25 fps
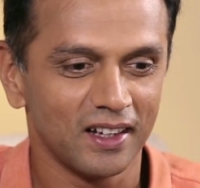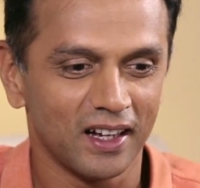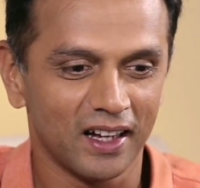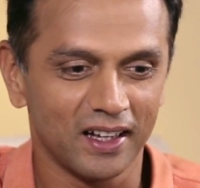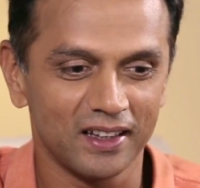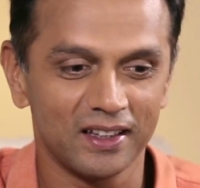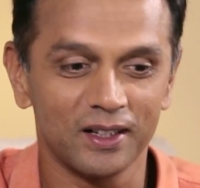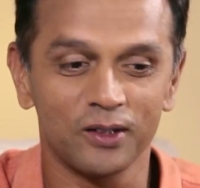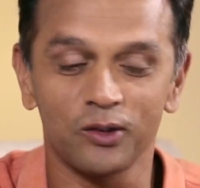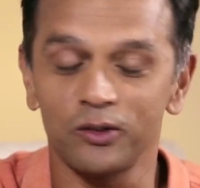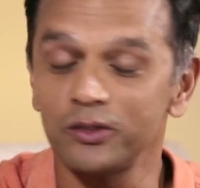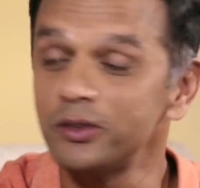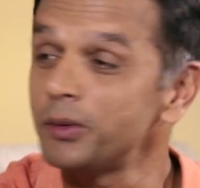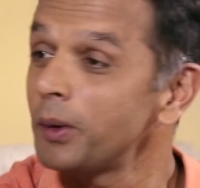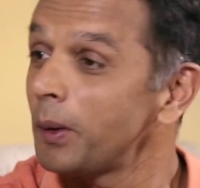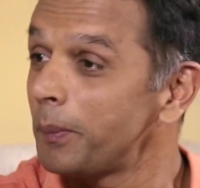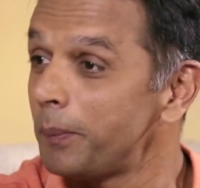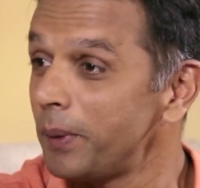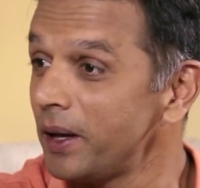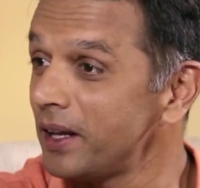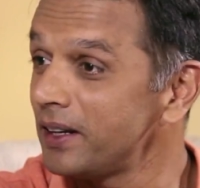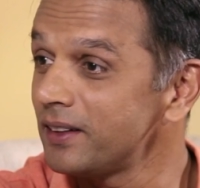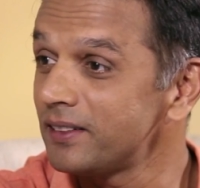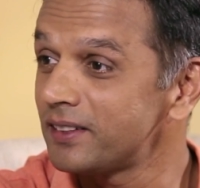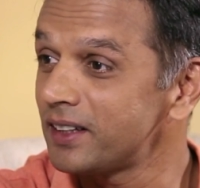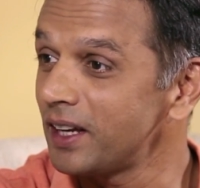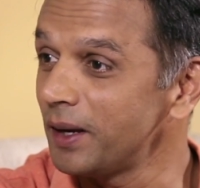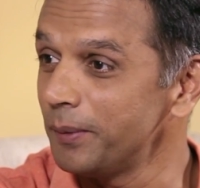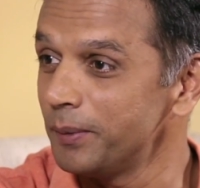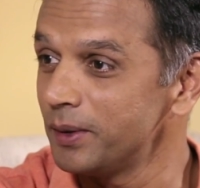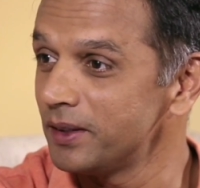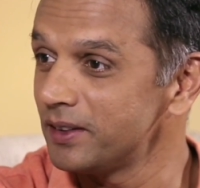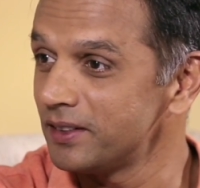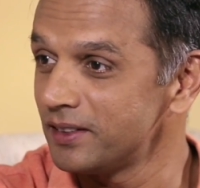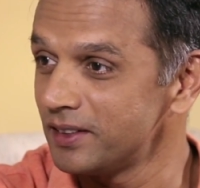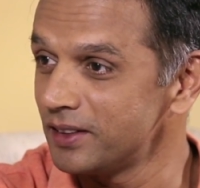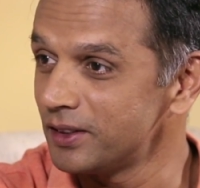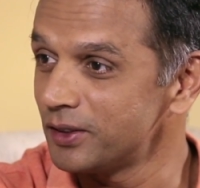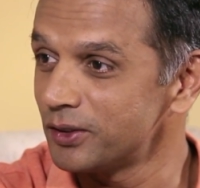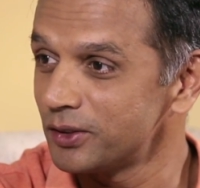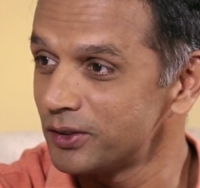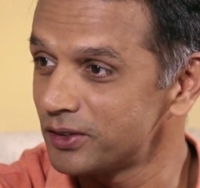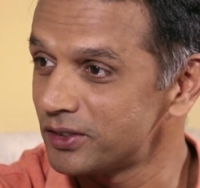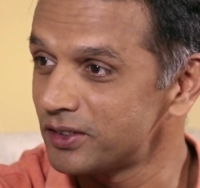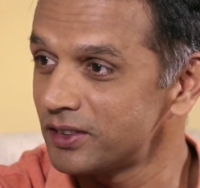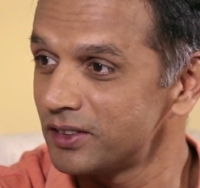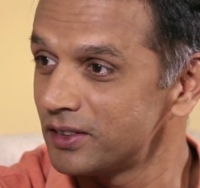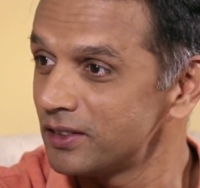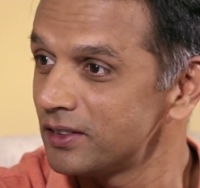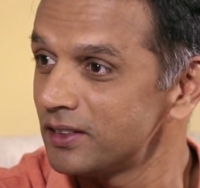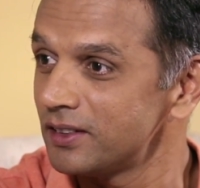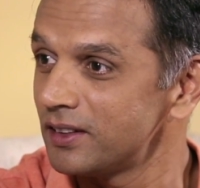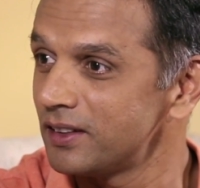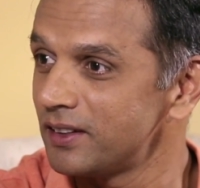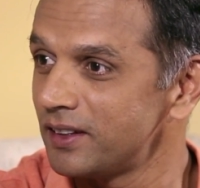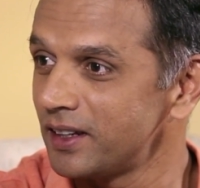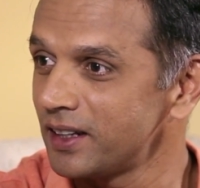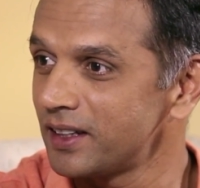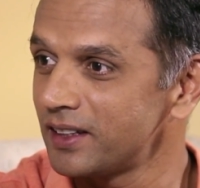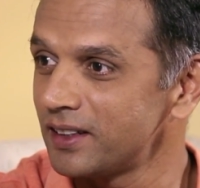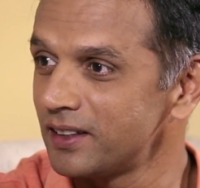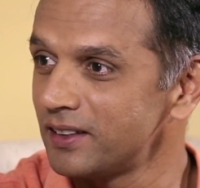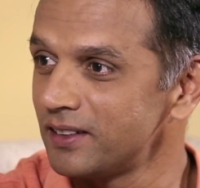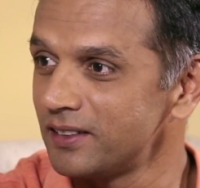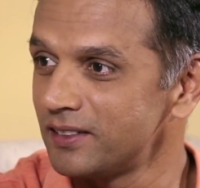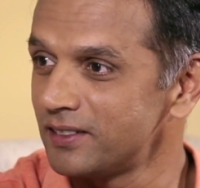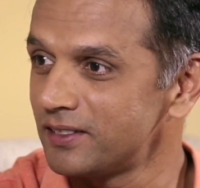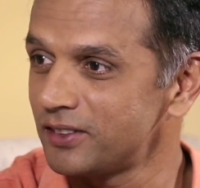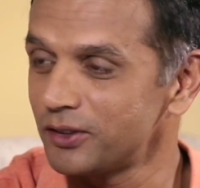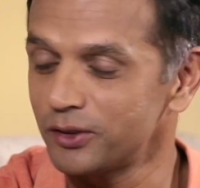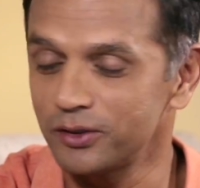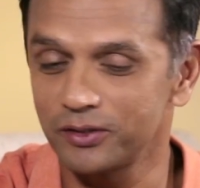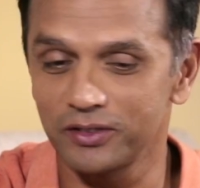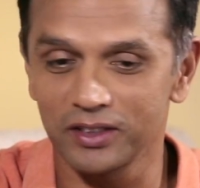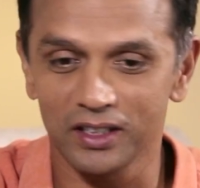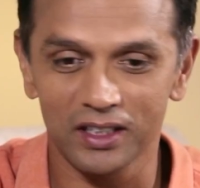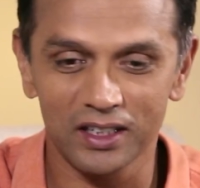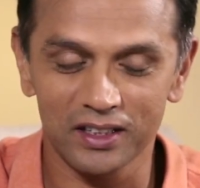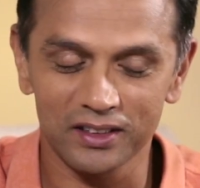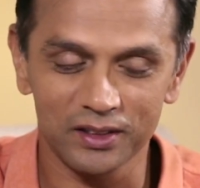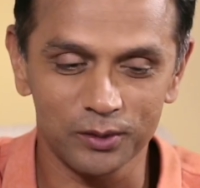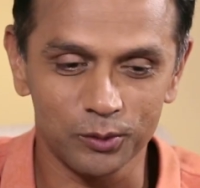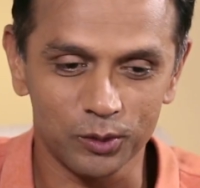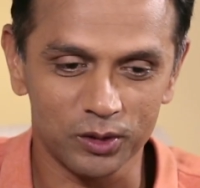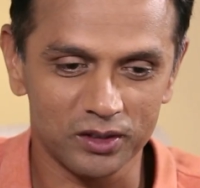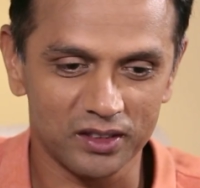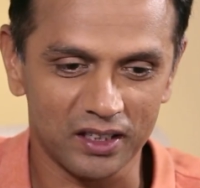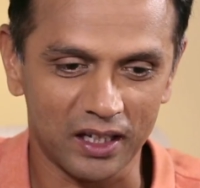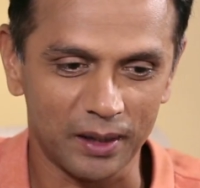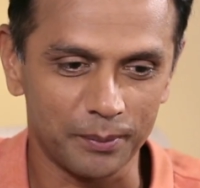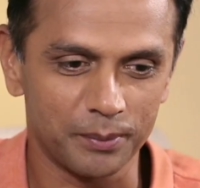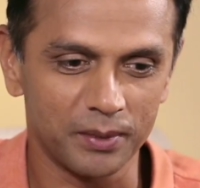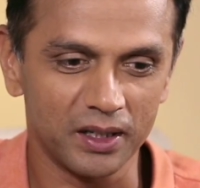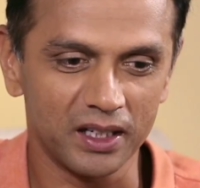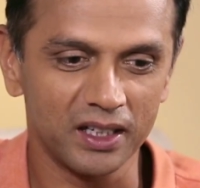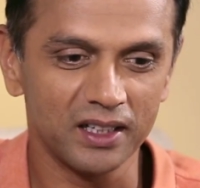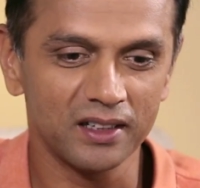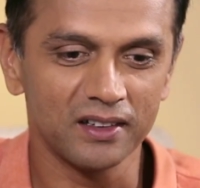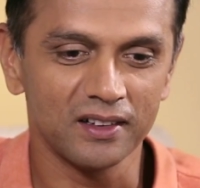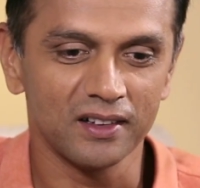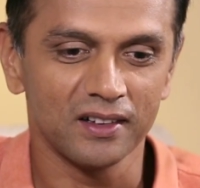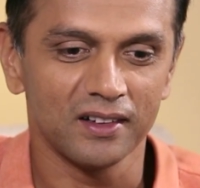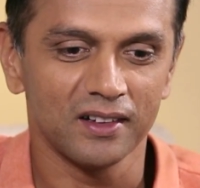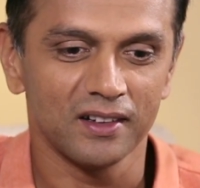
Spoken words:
And then obviously my parents came in, sort of realizing what's happening.